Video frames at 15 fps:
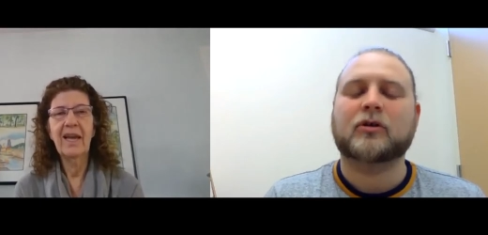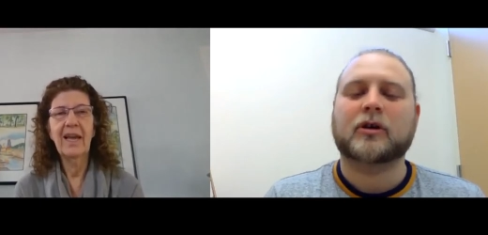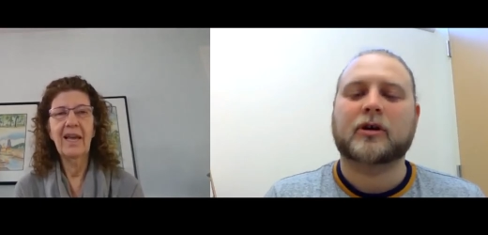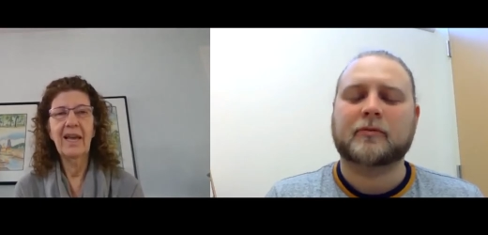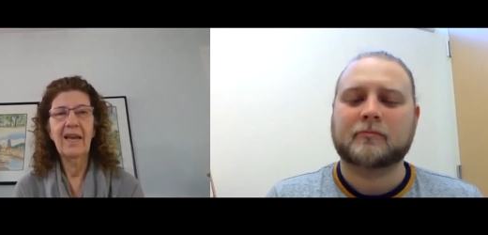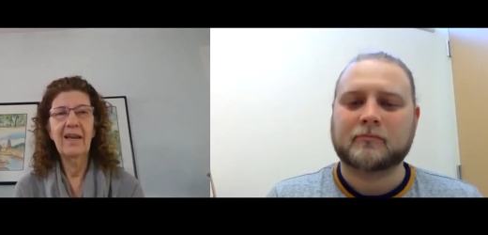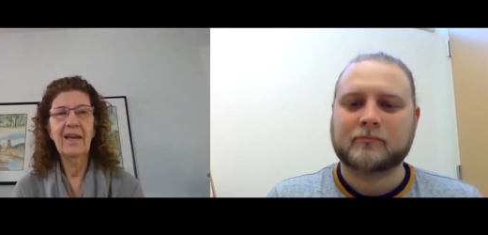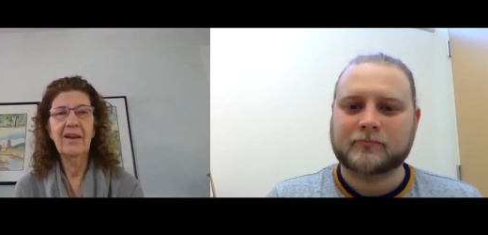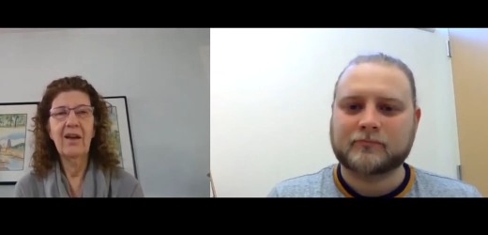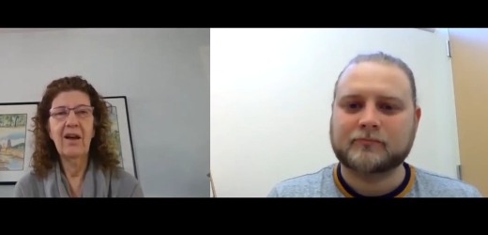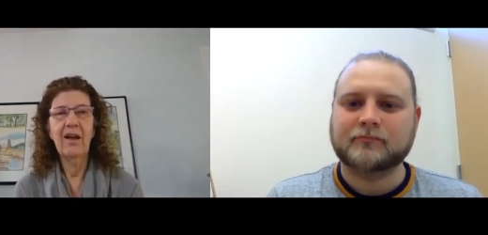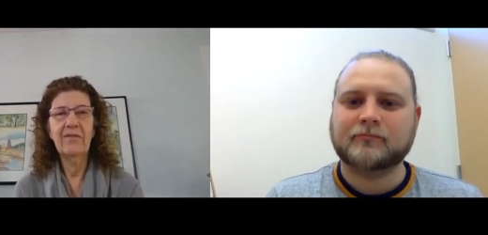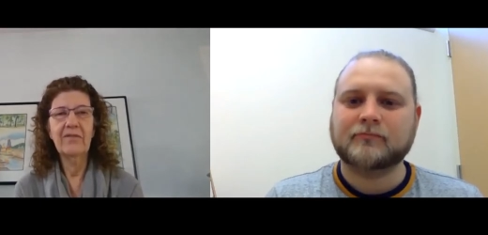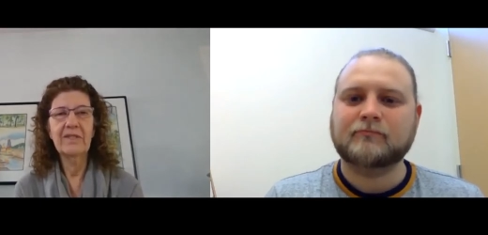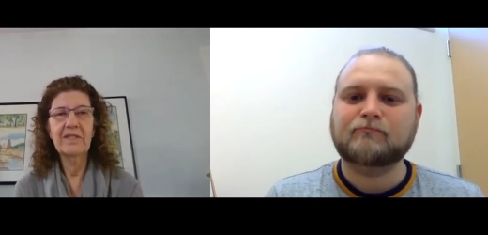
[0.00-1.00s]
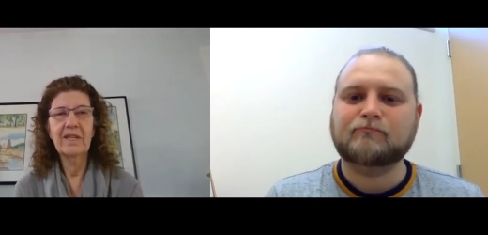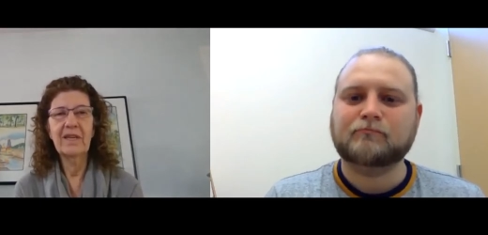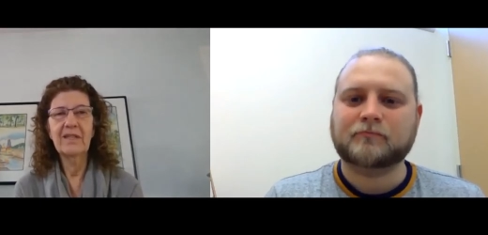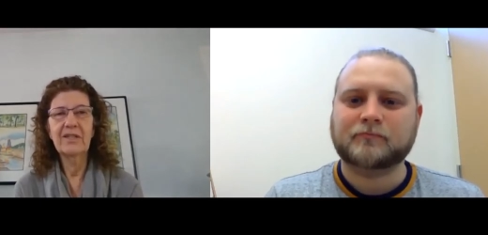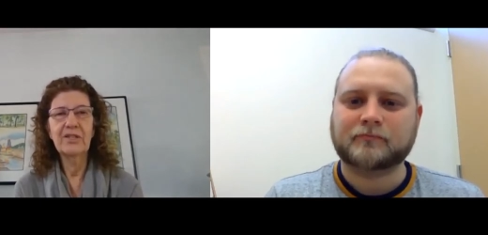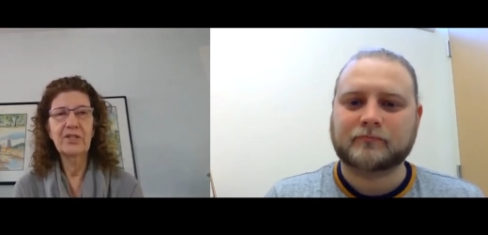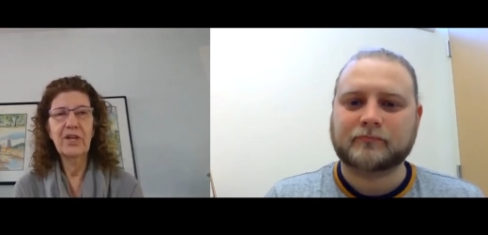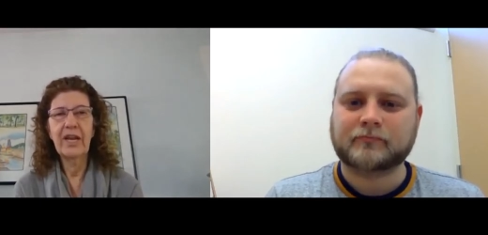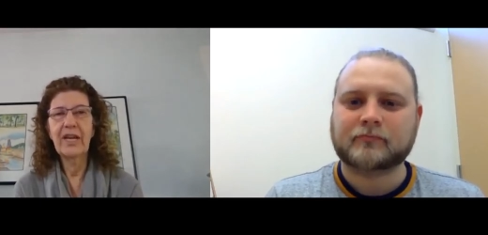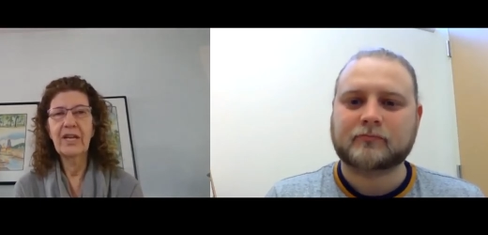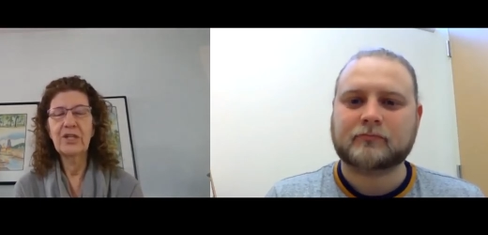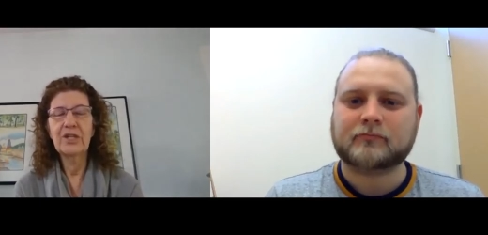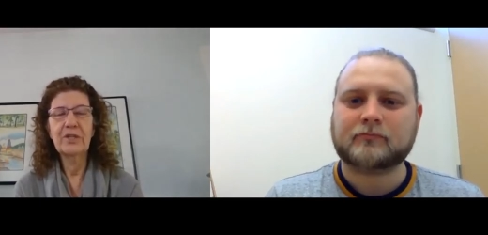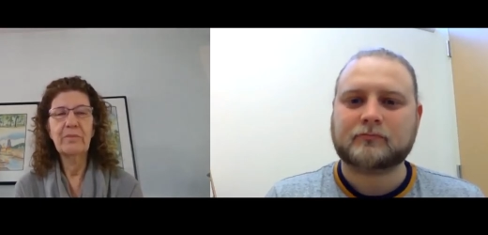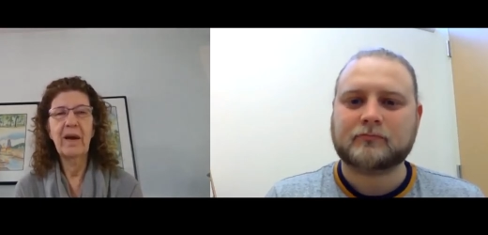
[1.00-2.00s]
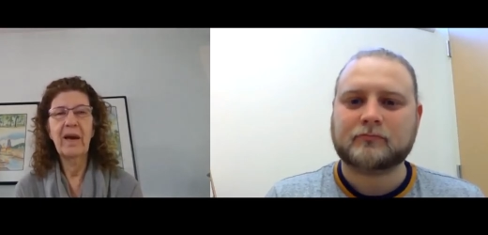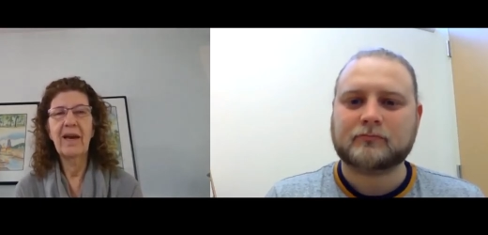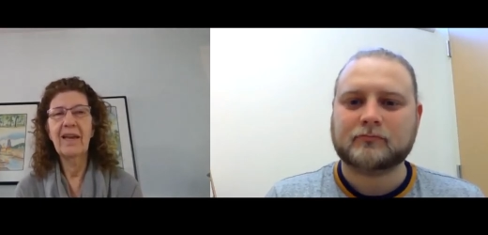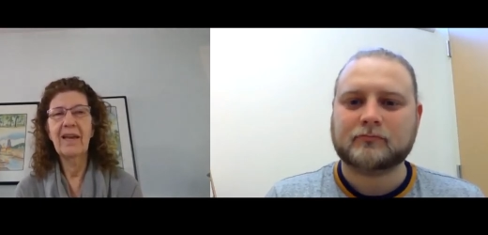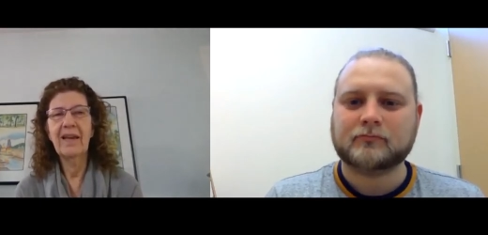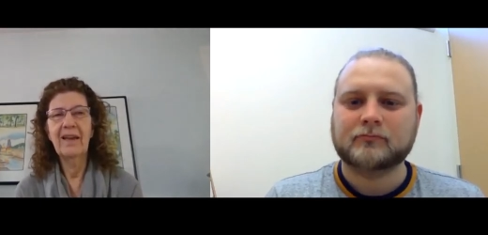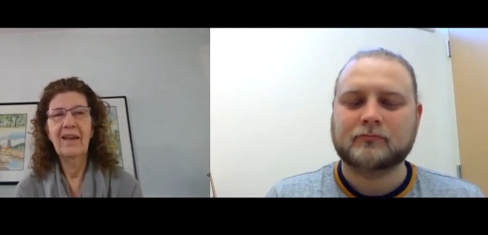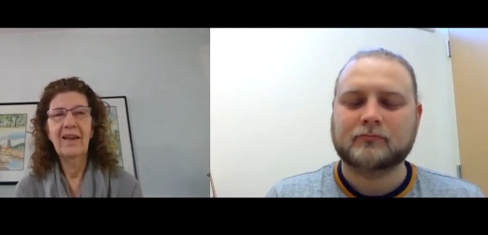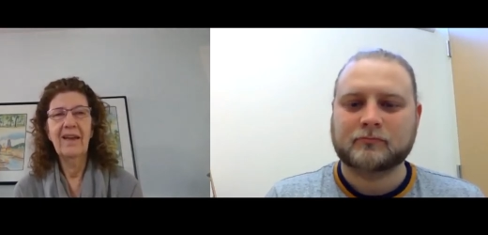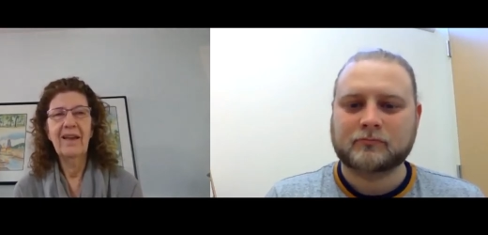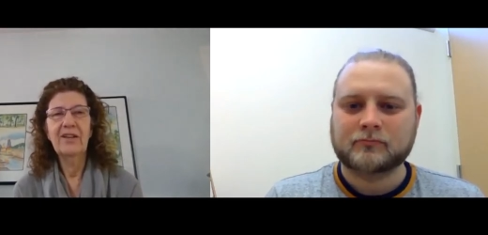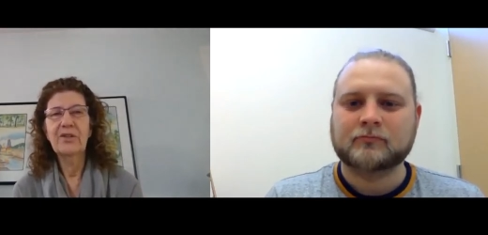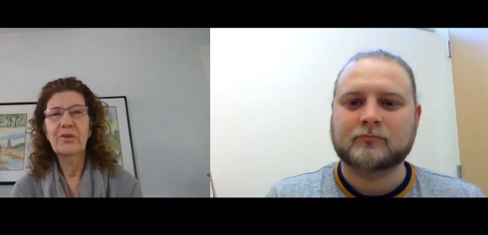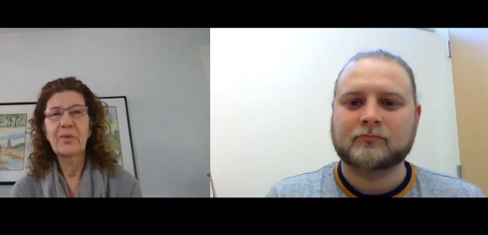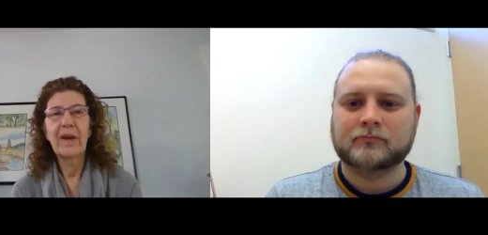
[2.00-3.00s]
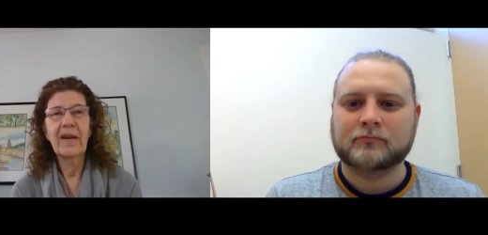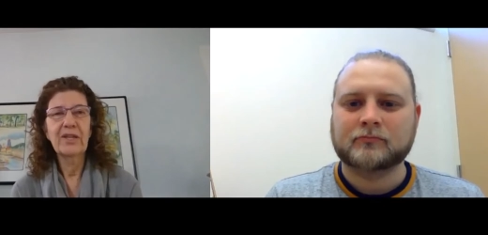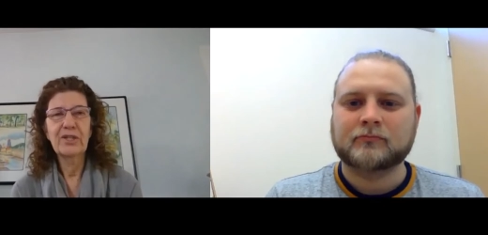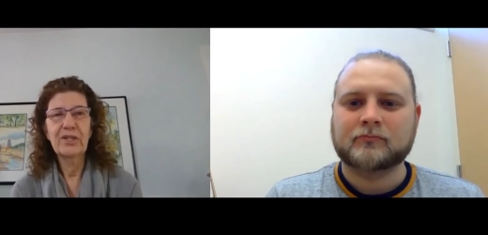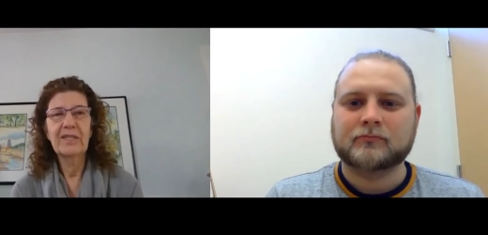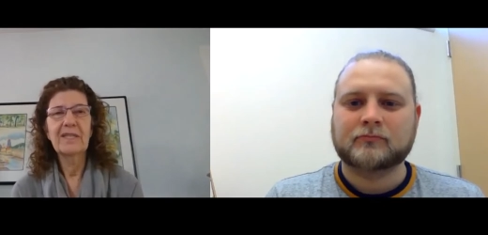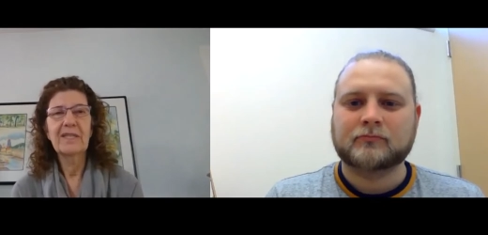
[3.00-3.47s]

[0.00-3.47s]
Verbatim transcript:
Speaker 1: Okay. And all of a sudden changed my direction,